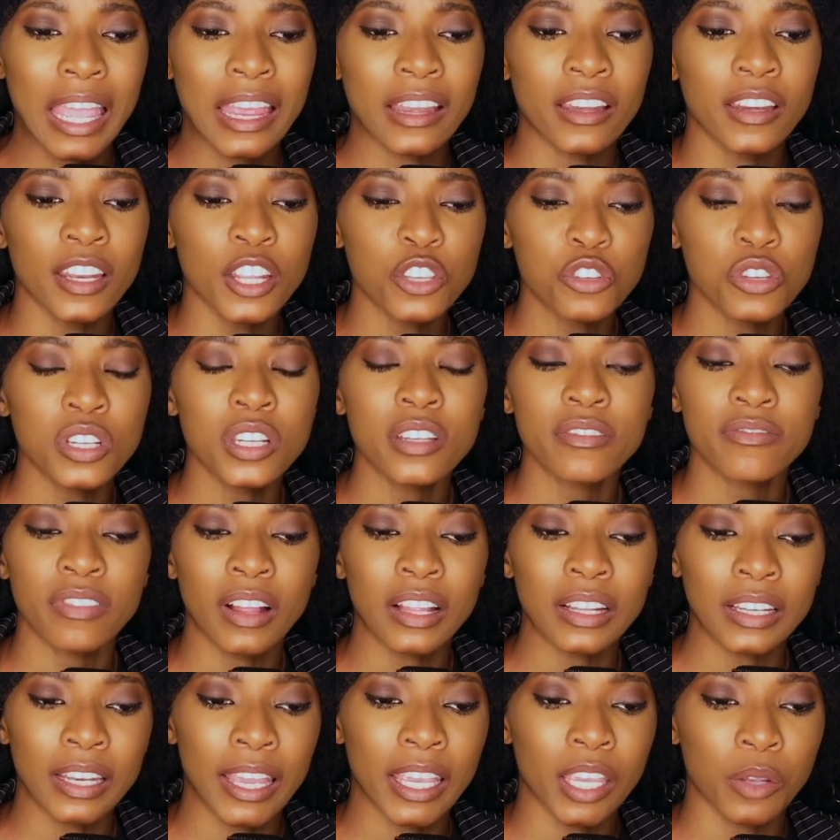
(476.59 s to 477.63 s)
It literally
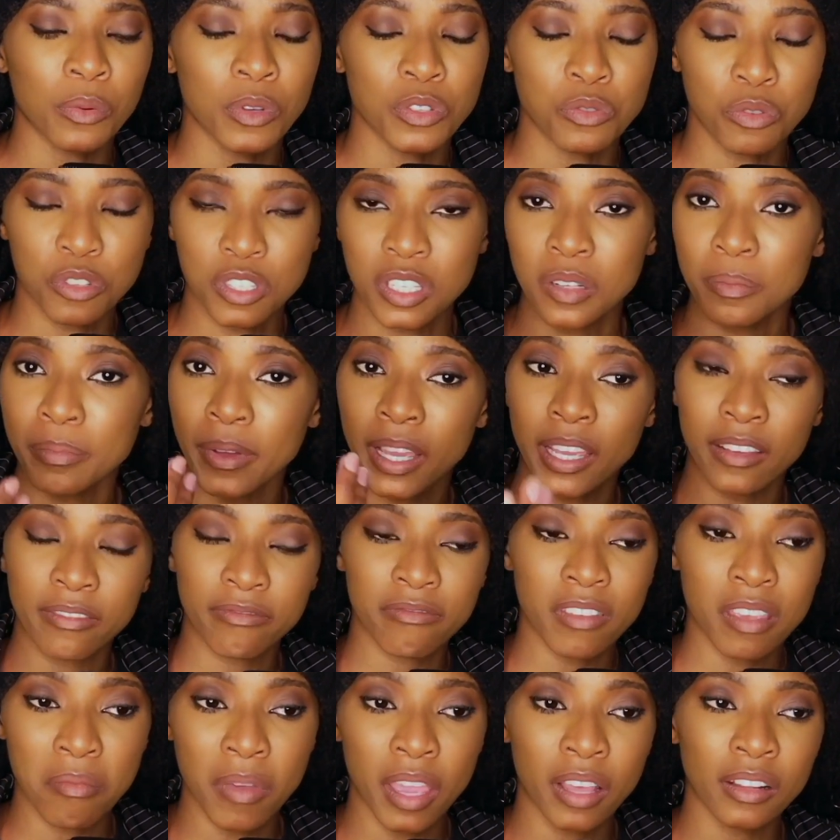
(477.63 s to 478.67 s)
felt like it was written by a
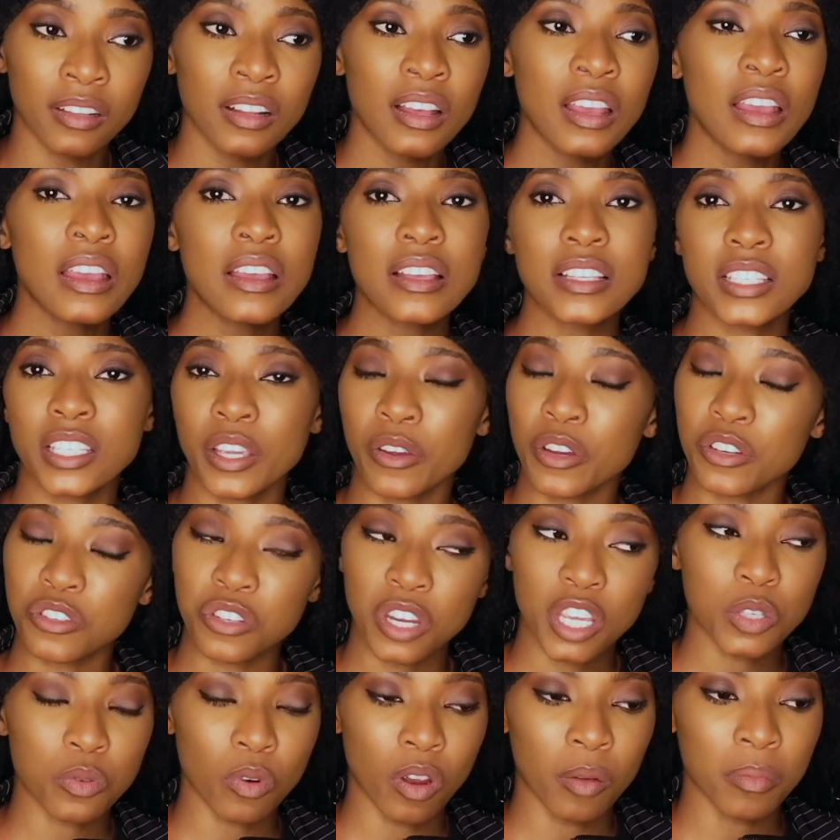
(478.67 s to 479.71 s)
female, Sarah
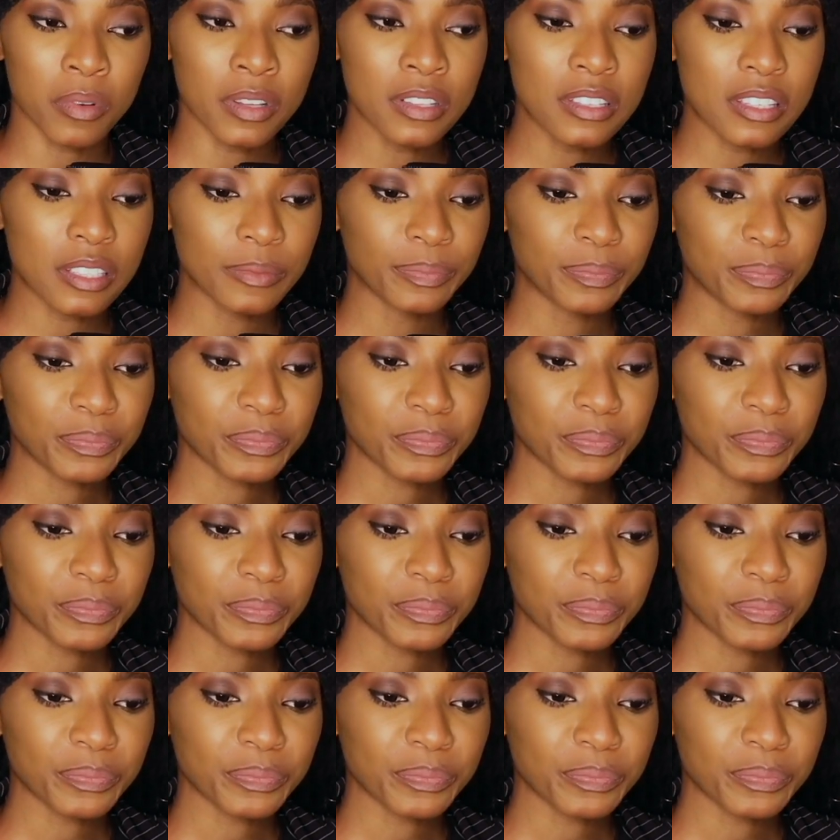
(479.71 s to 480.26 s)
Jakes Roberts,